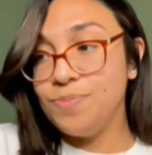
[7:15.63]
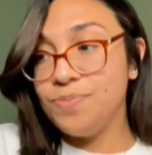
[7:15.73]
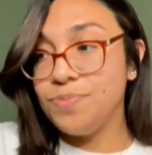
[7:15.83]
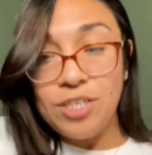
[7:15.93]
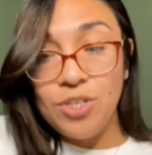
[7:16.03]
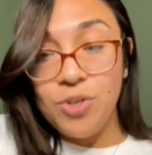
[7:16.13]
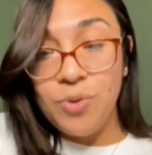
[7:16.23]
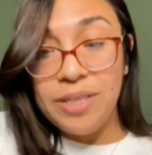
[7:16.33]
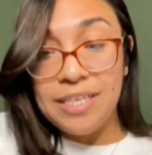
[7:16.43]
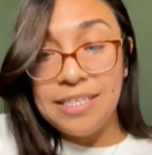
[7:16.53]
I just threw
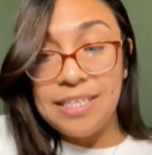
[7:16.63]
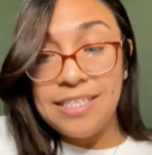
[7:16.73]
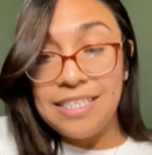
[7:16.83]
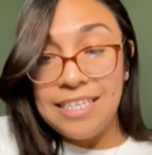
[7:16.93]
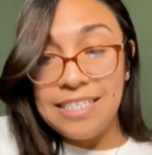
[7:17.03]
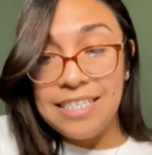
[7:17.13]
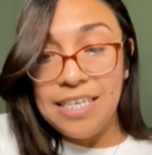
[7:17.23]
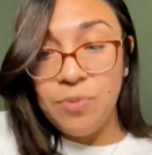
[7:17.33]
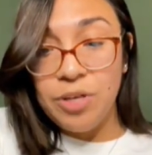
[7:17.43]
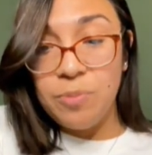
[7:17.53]
in this
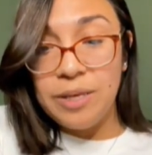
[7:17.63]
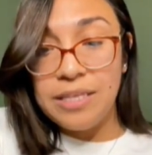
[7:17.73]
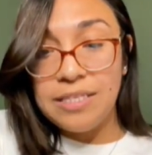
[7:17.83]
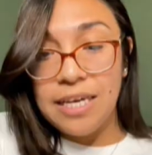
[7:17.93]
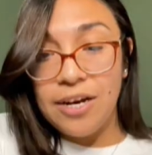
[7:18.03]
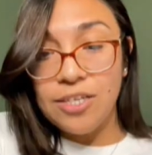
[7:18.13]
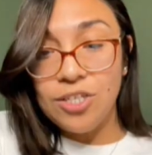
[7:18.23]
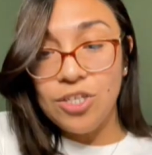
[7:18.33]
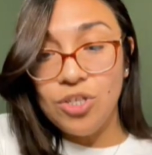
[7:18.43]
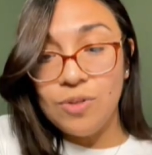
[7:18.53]
Sneezy. When you play this
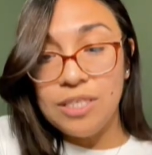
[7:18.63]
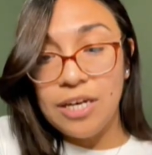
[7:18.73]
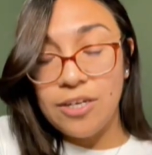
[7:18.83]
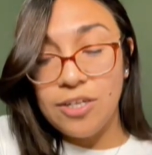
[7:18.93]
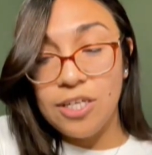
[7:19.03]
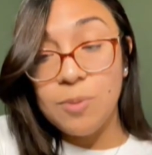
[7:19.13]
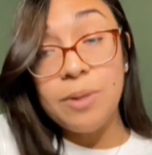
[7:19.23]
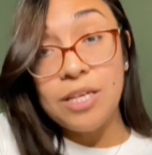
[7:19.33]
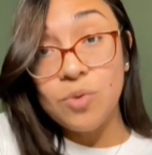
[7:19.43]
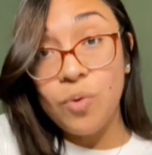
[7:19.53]
character, chosen character gets
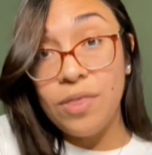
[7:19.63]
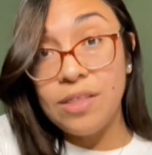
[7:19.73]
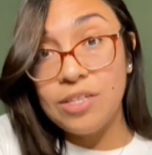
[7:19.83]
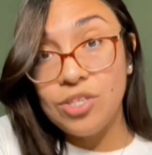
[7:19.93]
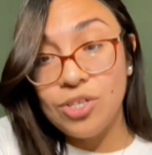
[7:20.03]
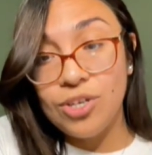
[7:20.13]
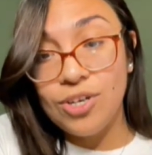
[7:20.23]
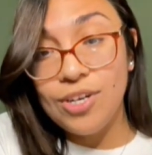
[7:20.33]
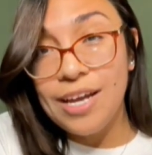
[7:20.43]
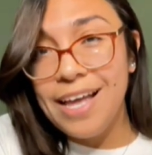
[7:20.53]
+1 this
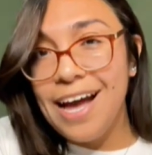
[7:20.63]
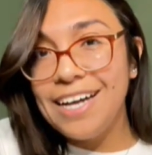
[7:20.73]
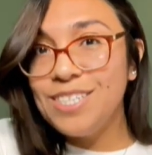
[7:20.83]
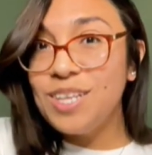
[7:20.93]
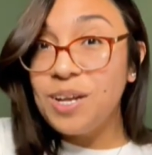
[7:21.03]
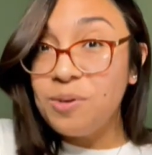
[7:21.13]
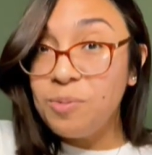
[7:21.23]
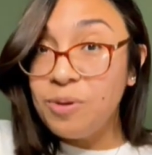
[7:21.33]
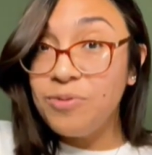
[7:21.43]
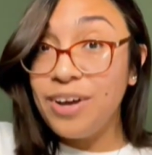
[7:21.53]
turn. I just thought it would
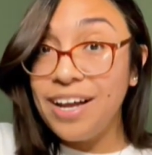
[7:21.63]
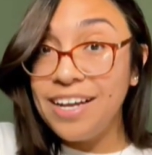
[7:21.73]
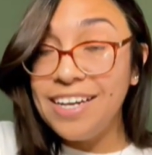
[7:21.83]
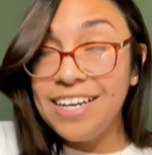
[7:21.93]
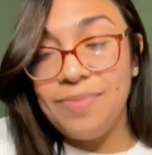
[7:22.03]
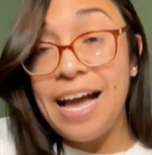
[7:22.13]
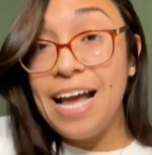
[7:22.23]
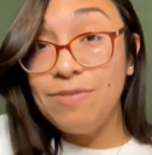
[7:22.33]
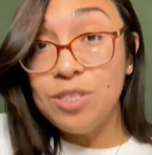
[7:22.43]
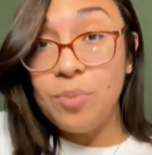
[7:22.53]
be fun. I
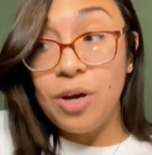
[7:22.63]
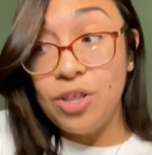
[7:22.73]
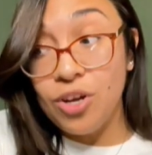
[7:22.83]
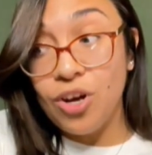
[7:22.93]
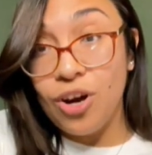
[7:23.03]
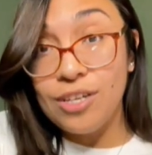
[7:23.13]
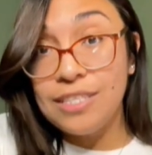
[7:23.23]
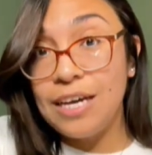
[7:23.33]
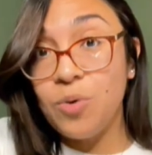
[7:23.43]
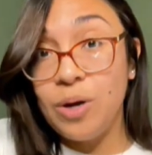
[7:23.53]
have some other cards
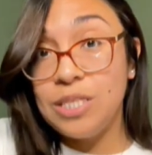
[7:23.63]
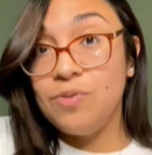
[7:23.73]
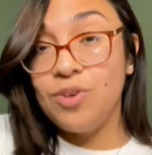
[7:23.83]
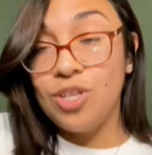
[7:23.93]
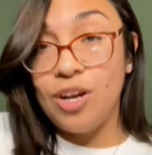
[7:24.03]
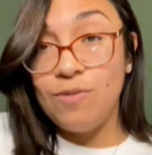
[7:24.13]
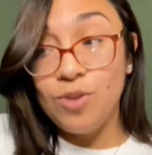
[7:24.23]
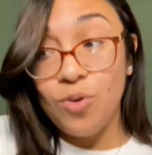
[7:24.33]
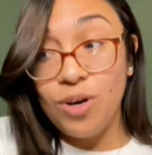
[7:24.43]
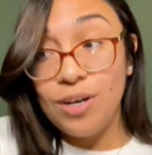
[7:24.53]
that quest for a lot of
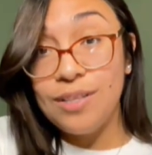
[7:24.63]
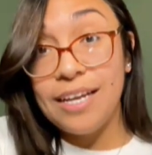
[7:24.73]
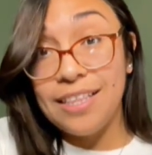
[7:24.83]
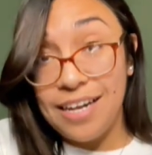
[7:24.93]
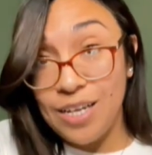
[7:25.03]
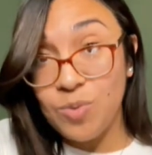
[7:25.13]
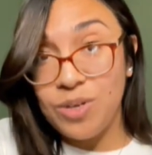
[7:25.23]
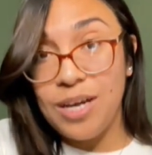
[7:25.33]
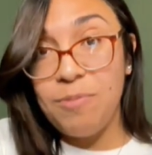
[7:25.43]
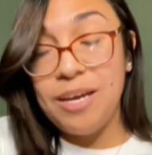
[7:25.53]
lore, like the next one
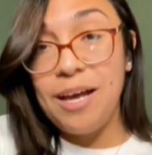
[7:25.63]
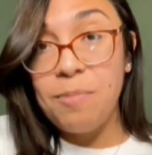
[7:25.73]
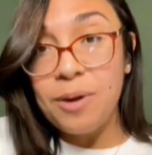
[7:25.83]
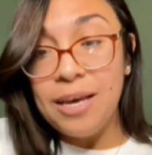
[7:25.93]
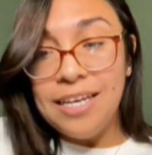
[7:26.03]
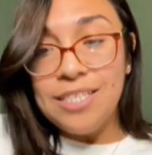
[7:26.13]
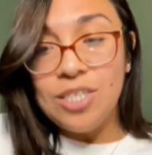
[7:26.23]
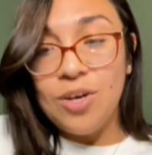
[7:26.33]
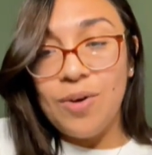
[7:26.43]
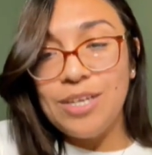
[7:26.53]
coming up.
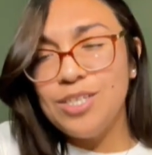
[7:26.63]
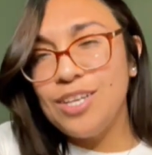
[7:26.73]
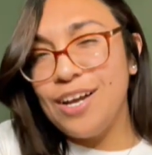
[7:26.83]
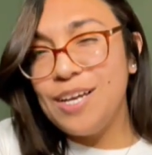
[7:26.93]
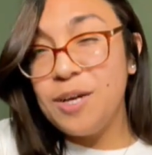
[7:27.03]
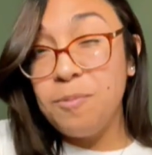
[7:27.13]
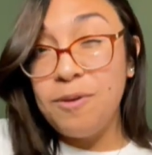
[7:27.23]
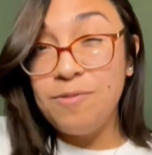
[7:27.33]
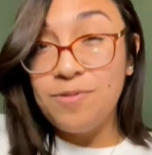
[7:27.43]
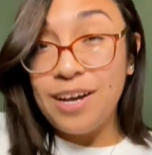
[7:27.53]
So I just thought it could
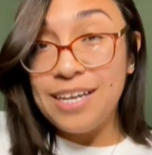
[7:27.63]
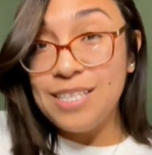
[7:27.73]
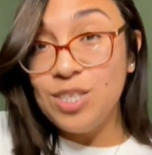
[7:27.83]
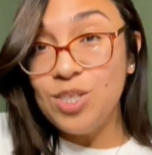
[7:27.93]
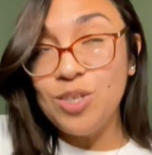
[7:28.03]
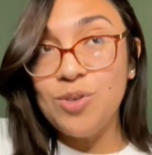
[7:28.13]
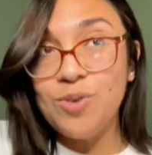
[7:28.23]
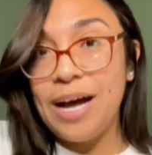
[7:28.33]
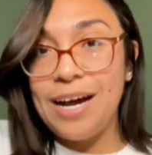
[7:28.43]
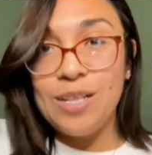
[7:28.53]
be fun
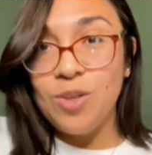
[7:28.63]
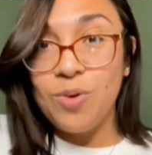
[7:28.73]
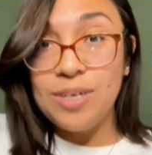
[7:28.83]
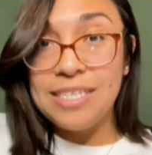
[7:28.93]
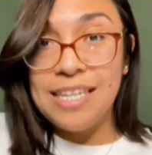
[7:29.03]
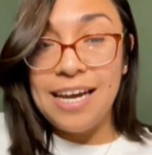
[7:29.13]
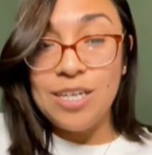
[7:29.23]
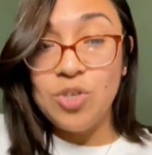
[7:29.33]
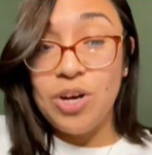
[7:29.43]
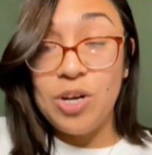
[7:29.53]
to add lore to that
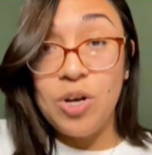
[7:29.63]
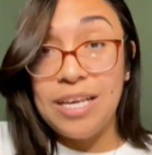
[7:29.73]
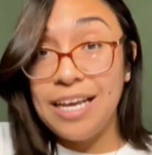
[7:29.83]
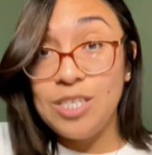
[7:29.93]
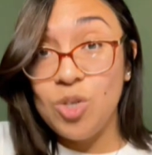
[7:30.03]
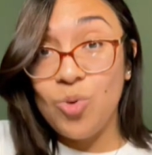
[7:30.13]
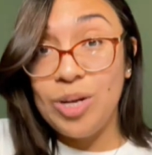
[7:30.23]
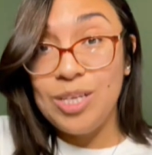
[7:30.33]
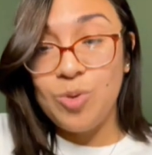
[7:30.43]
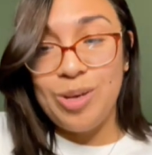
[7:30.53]
and try to get to
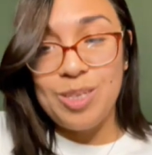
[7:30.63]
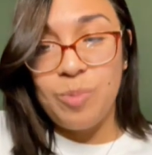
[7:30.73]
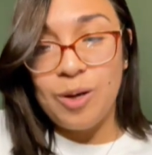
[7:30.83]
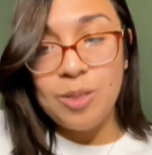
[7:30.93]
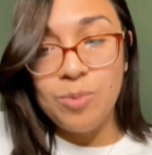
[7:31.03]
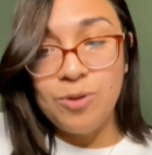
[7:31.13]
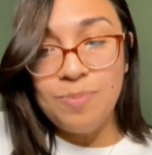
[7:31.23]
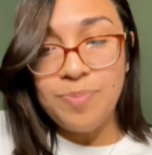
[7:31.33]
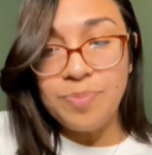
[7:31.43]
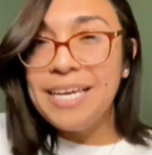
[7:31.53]
20 as quick as
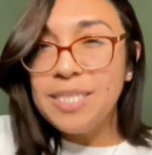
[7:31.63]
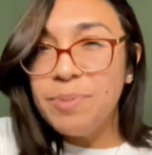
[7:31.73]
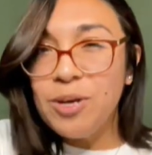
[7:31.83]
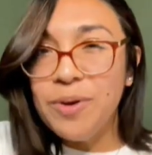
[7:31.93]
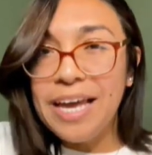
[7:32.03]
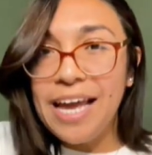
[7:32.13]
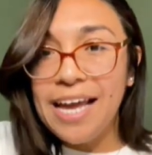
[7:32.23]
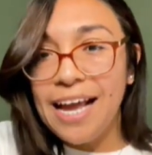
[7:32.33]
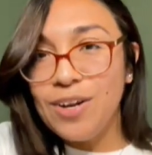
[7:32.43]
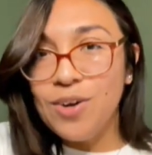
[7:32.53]
possible. He's been okay.
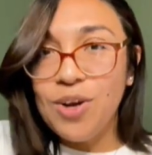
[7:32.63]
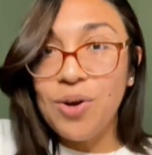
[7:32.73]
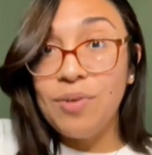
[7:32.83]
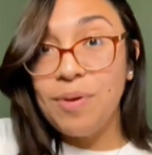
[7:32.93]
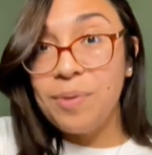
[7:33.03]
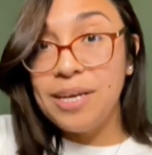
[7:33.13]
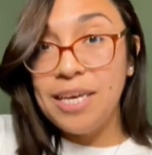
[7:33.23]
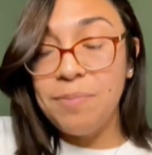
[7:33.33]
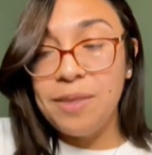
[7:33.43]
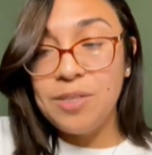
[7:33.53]
I don't know if I'm going to
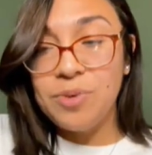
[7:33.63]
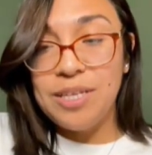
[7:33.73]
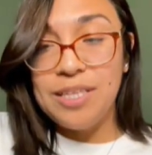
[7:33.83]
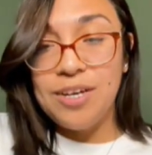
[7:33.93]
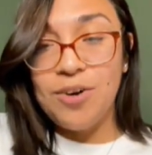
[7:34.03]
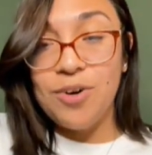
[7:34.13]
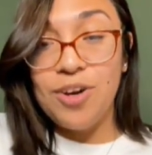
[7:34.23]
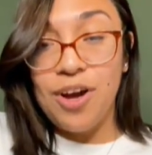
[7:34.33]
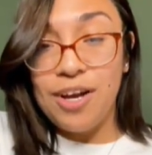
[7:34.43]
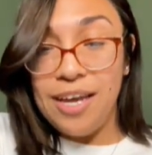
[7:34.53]
keep this one in there or
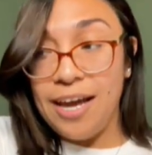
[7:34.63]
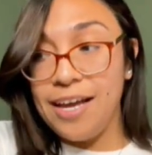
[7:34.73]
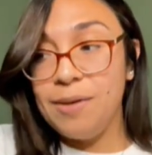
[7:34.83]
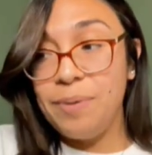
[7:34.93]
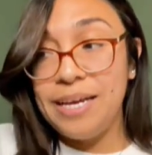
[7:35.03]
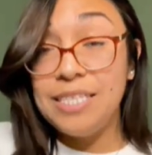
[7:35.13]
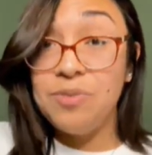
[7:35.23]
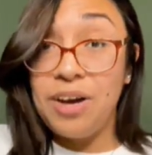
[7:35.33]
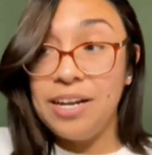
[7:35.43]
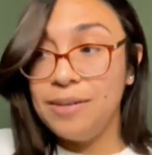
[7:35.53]
not yet, but it's
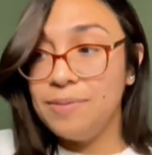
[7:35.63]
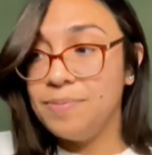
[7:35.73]
fun.